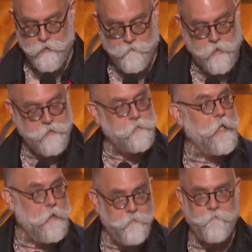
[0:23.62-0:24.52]
those voices
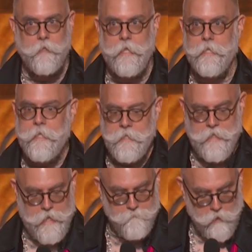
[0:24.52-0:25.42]
amplified
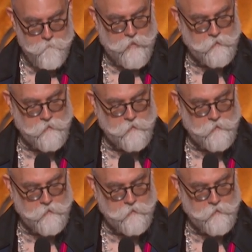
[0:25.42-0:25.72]
and brought